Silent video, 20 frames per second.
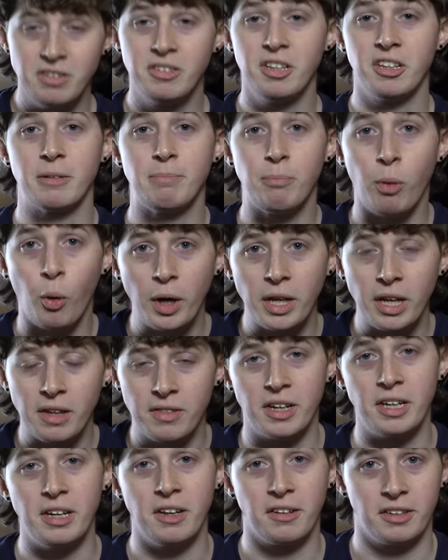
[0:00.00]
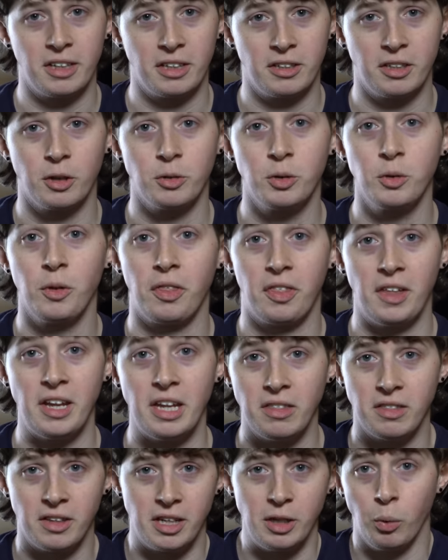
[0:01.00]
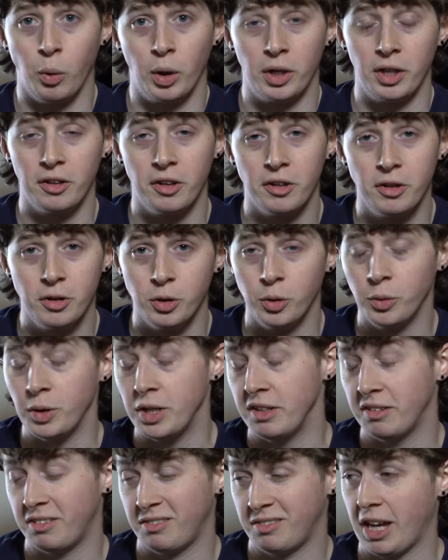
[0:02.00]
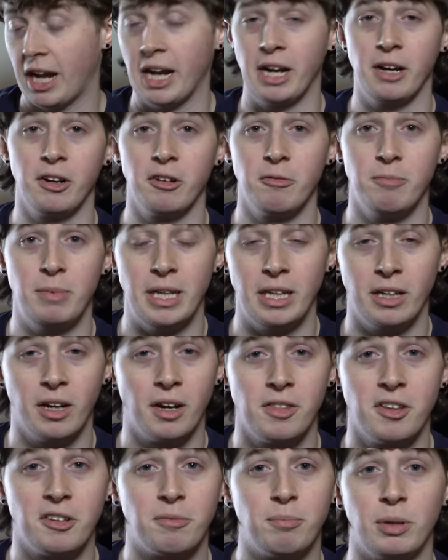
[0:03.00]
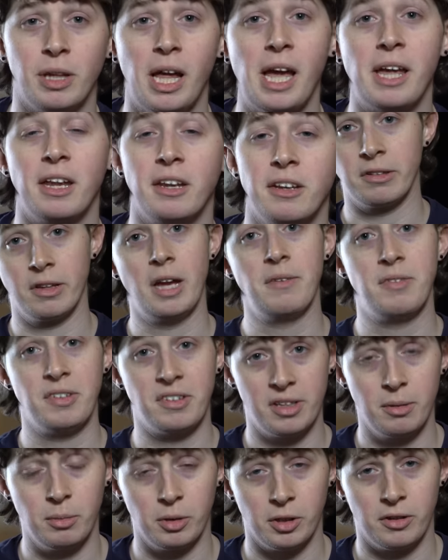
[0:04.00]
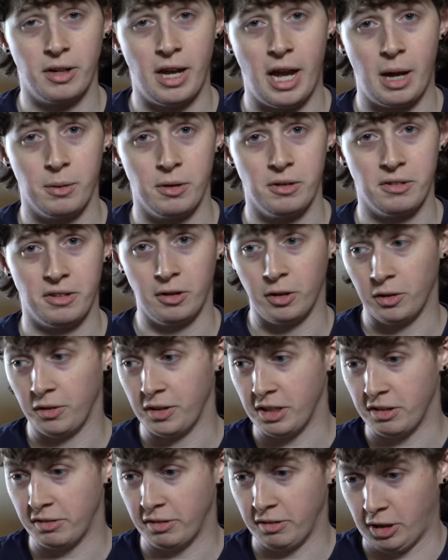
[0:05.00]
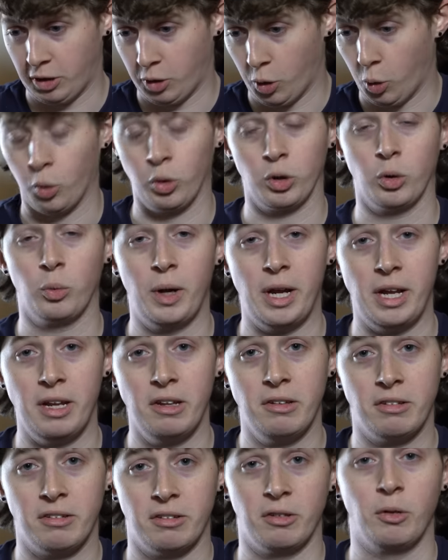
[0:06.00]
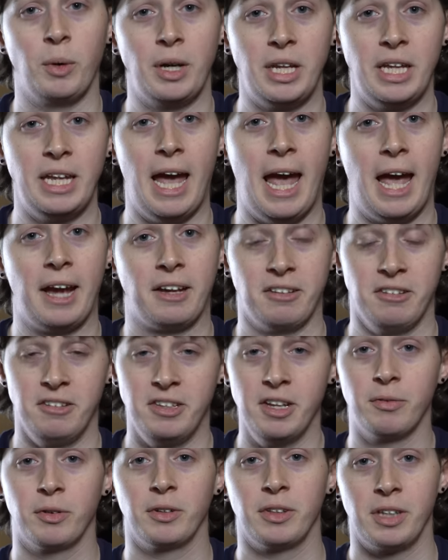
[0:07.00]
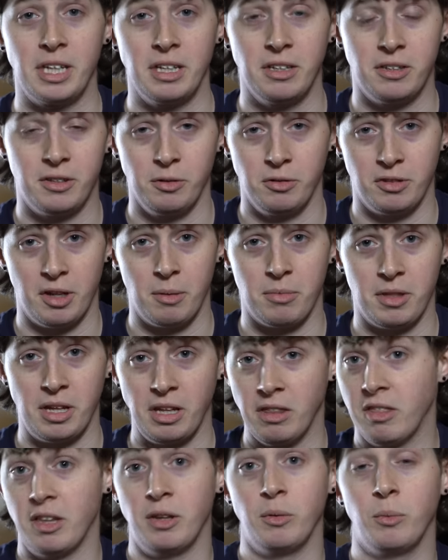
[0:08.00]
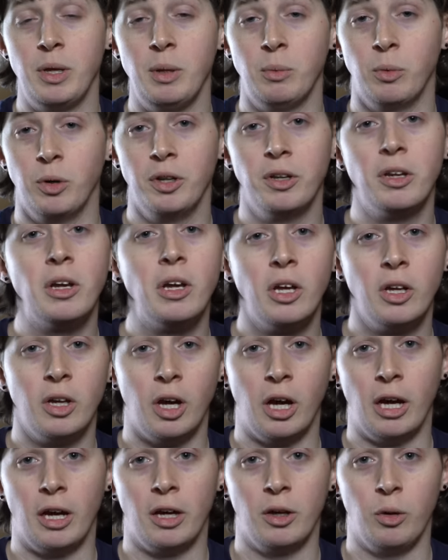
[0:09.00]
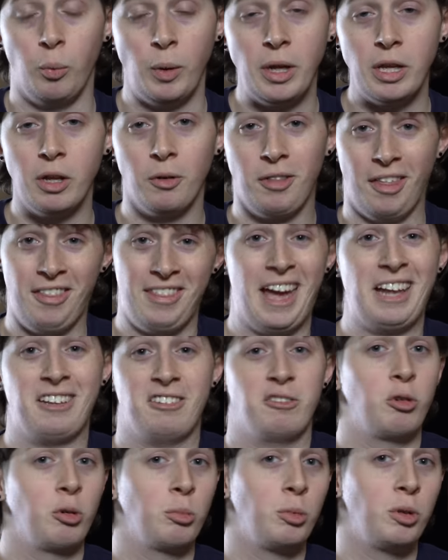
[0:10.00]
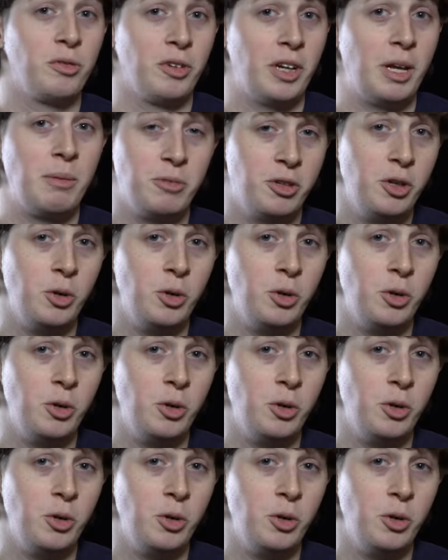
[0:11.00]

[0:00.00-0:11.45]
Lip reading: He's disappointed that he doesn't get to go do the thing that he wanted to do. He's tired of being on this planet. His life is similar to ours in all these core ways, so when he acts differently to something than we would, we know that that's normal for him